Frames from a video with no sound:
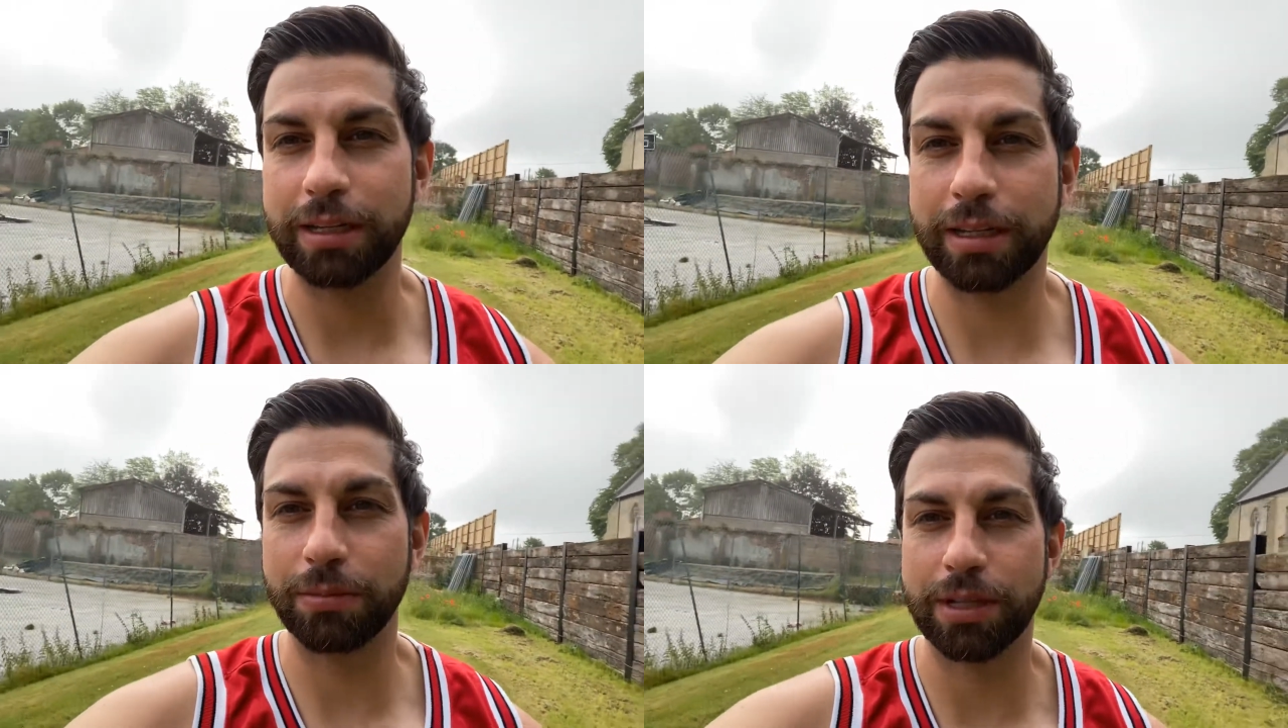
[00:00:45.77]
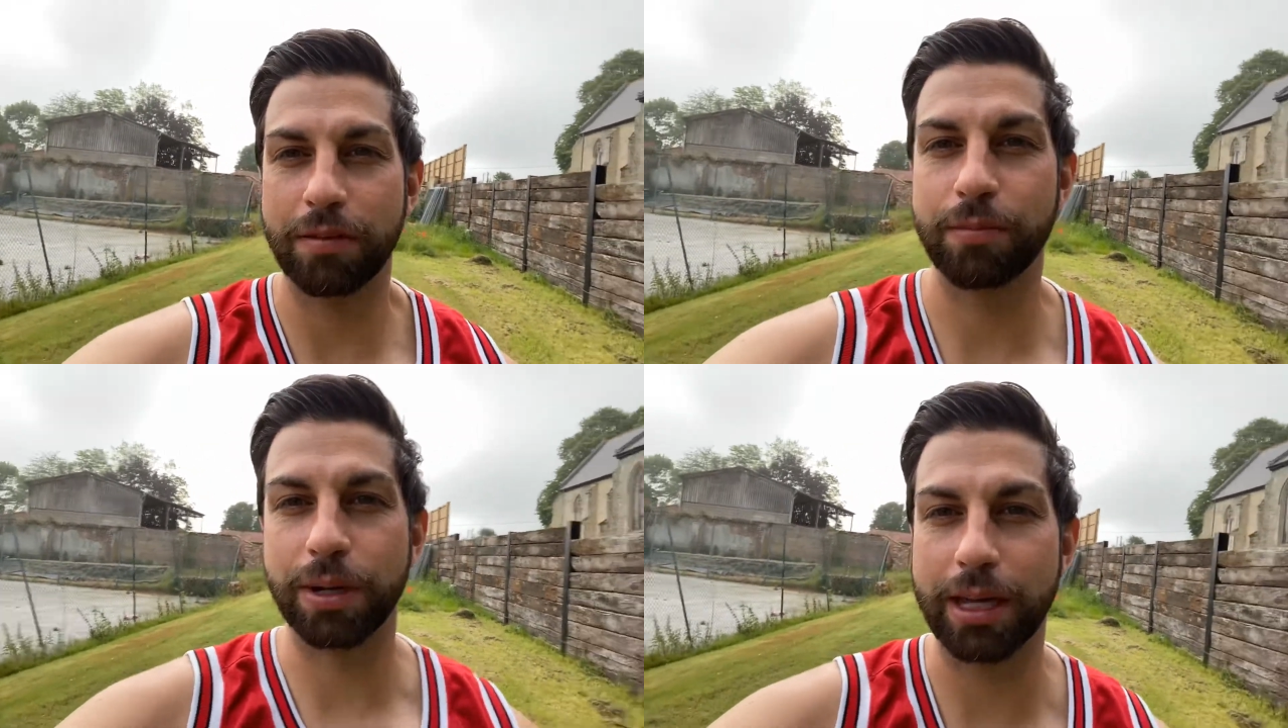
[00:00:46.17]
and I was
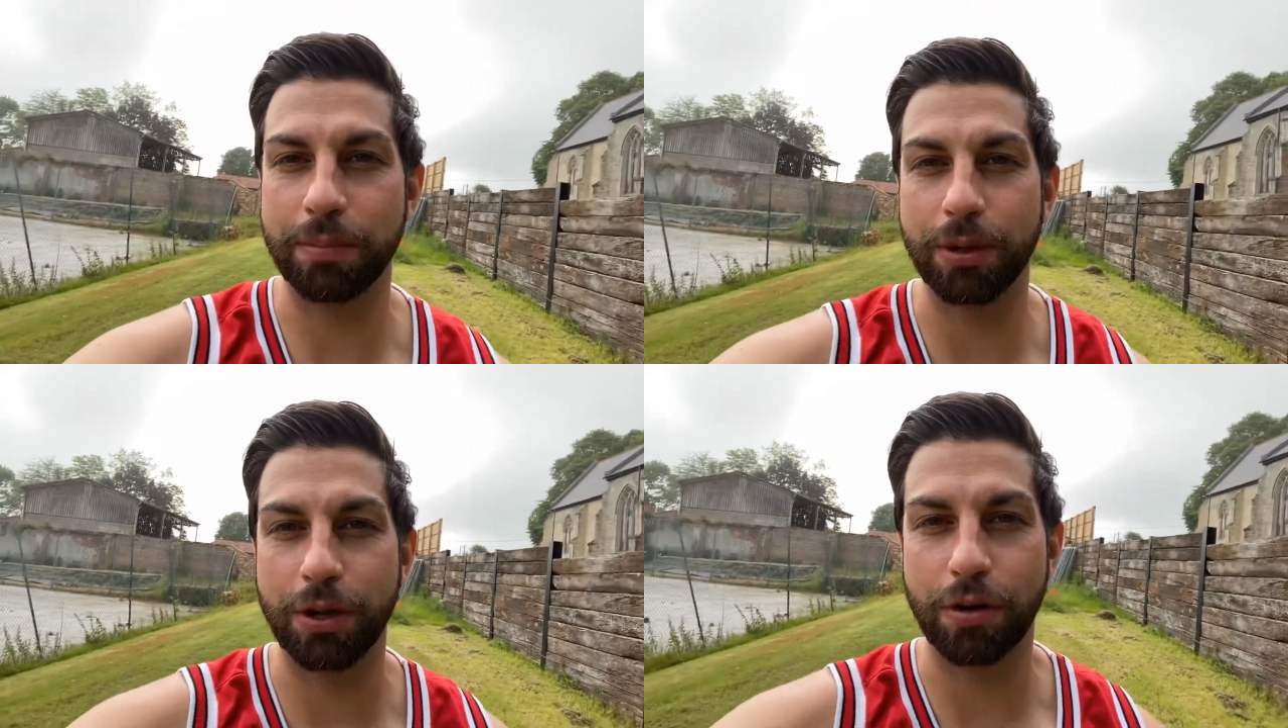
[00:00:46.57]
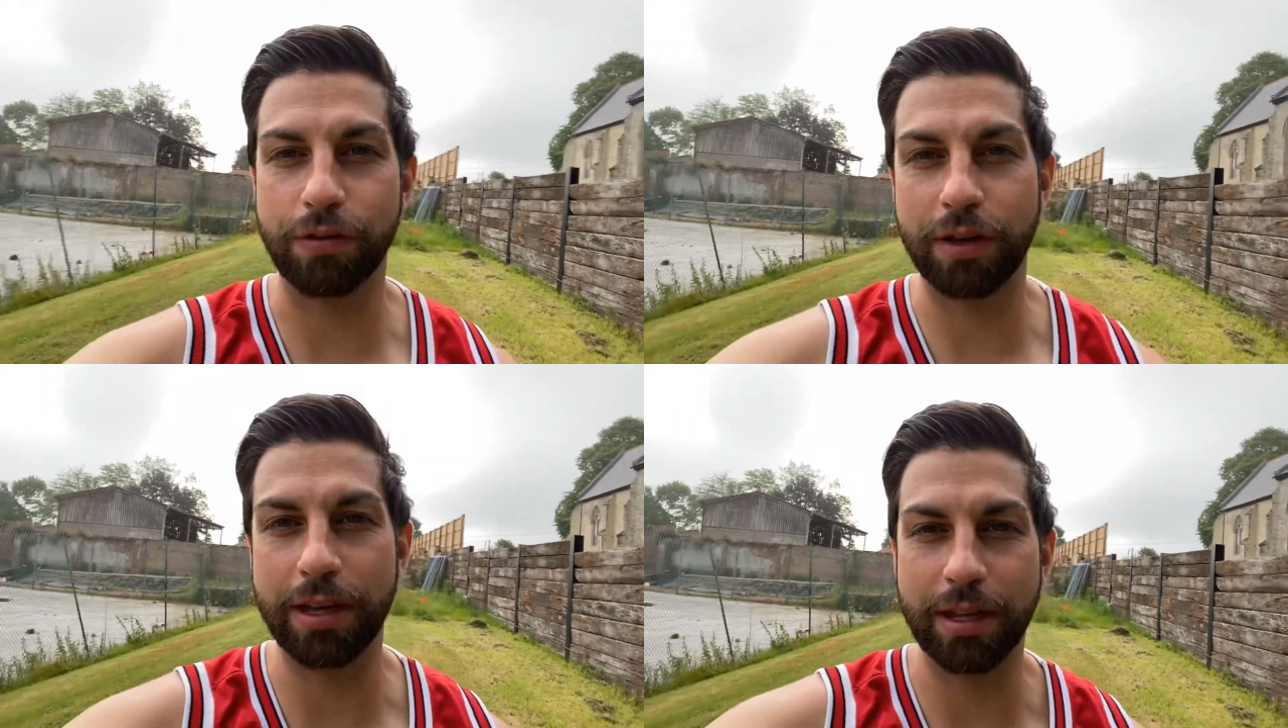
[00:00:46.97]
having my cup of
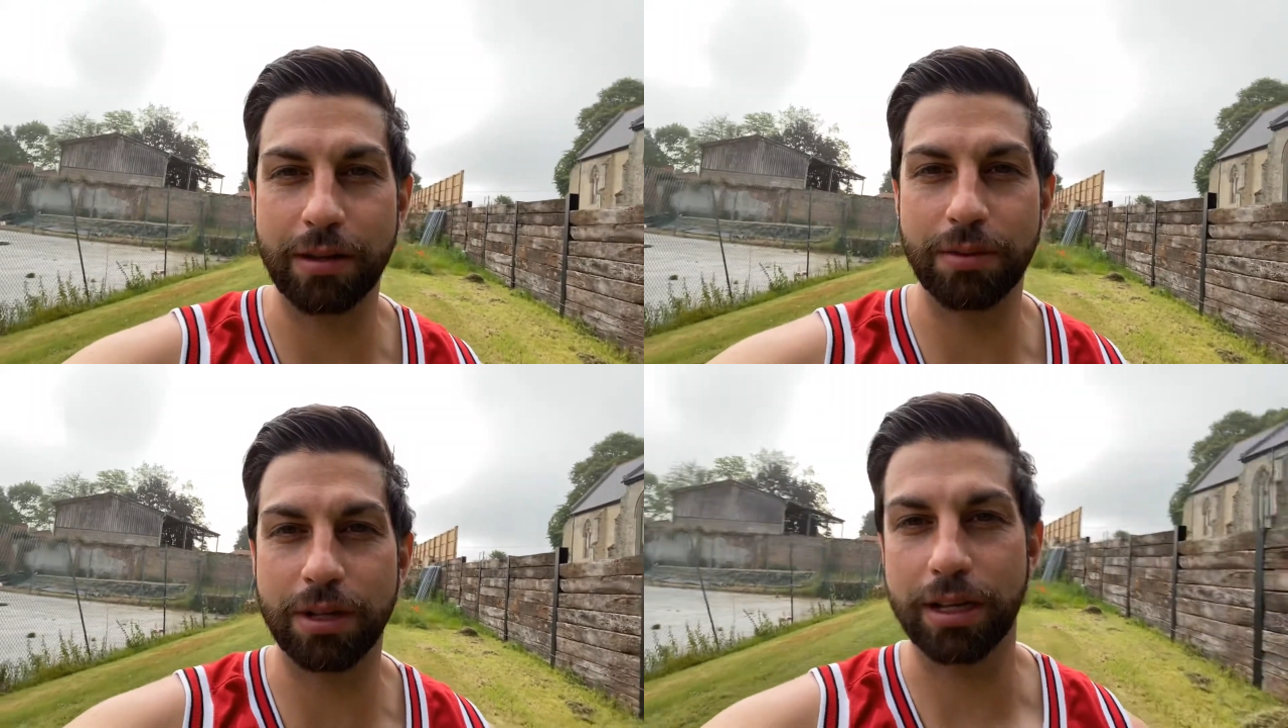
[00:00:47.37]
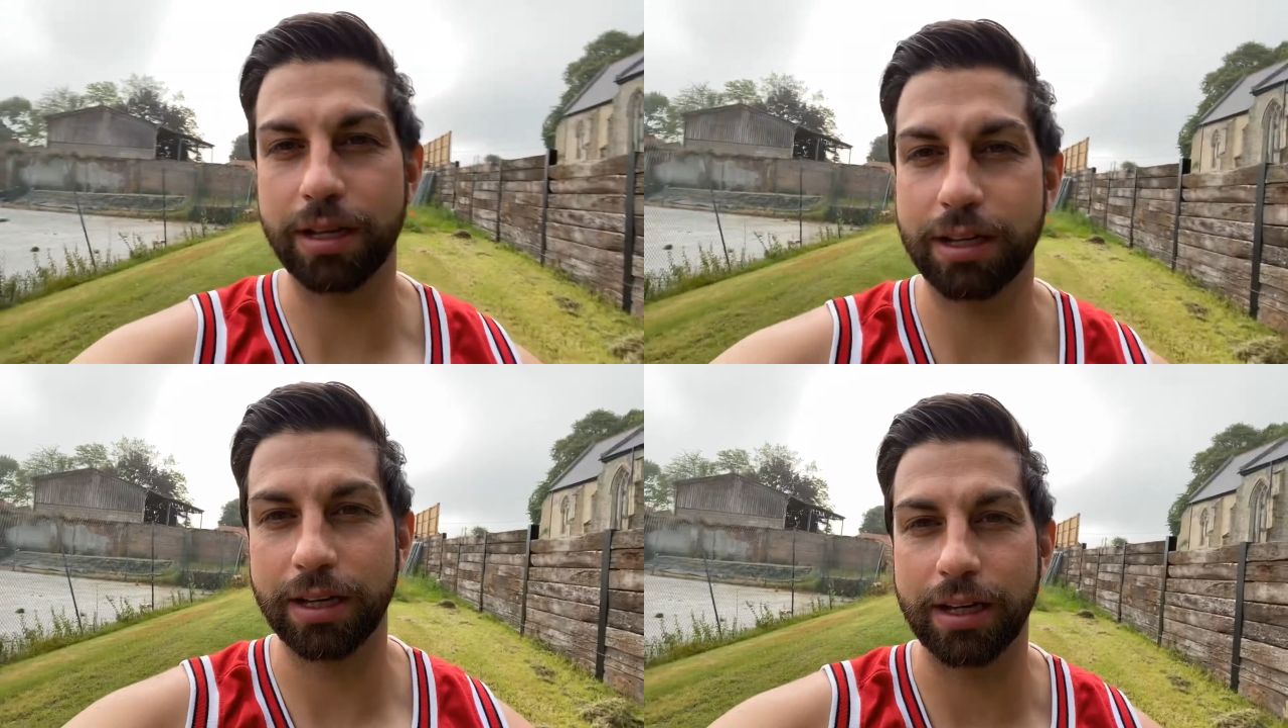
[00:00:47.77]
coffee and it was
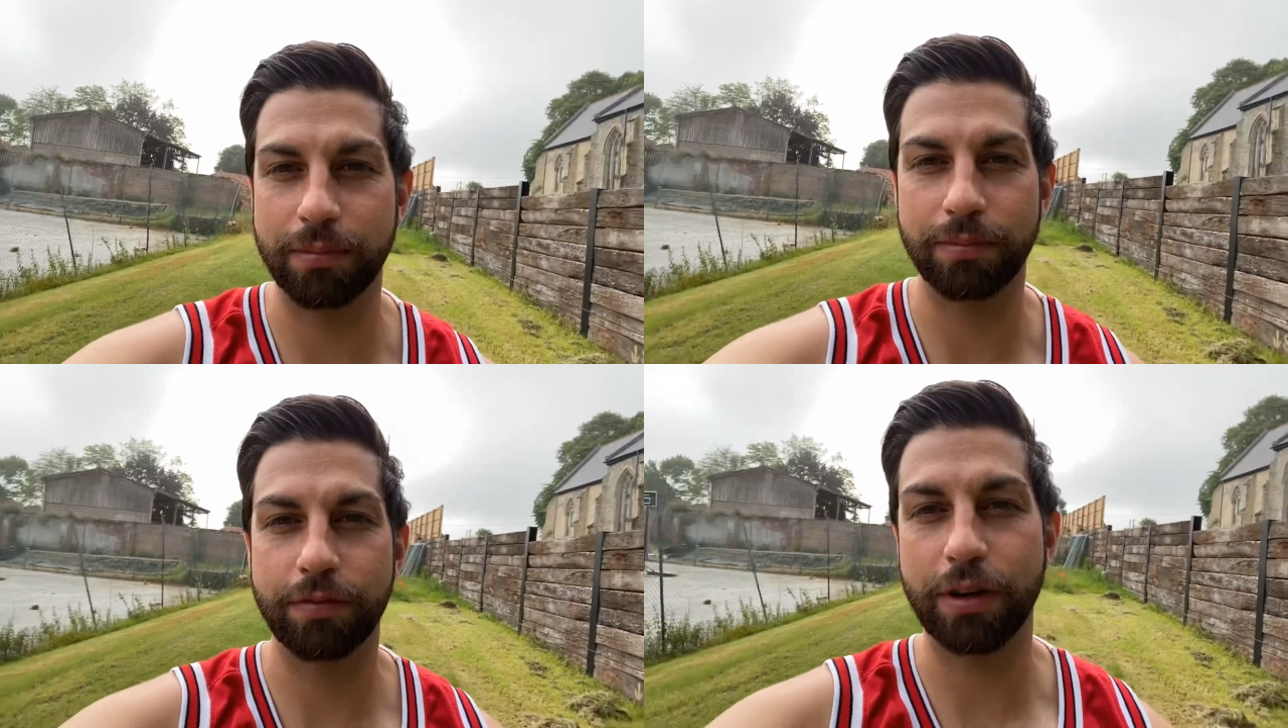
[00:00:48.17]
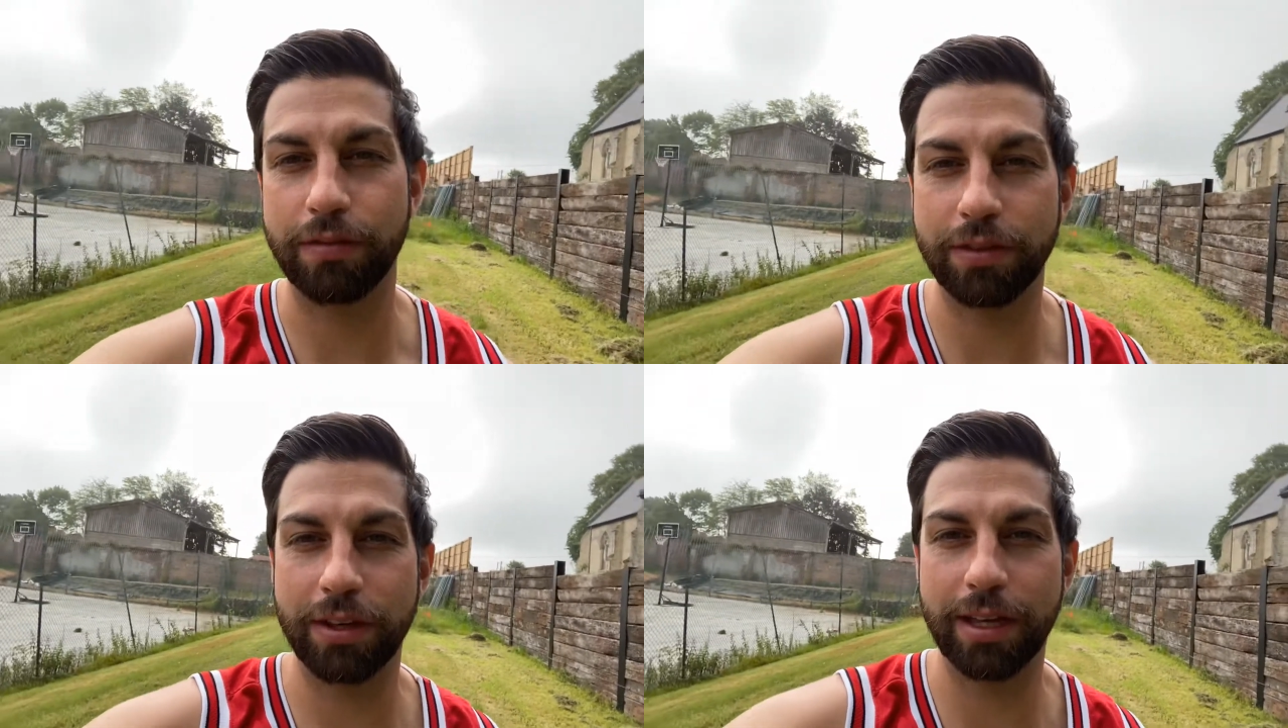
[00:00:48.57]
like
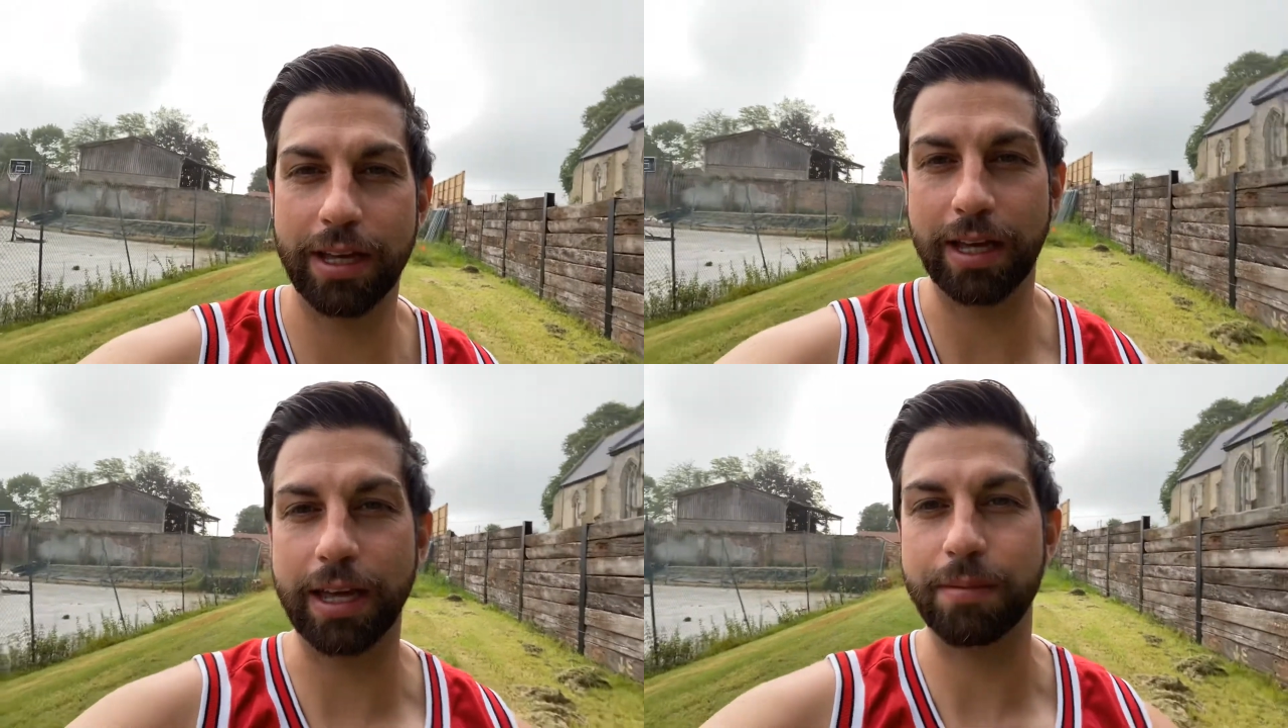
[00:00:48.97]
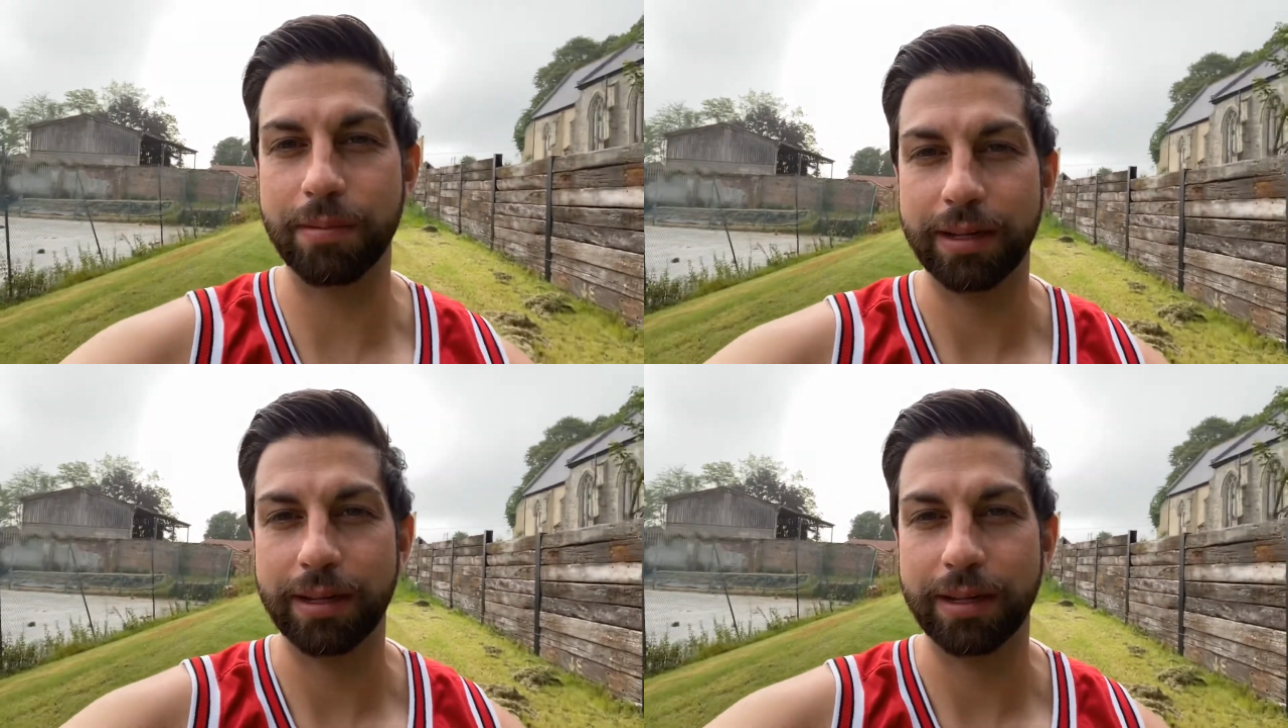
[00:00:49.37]
5:30 a.m.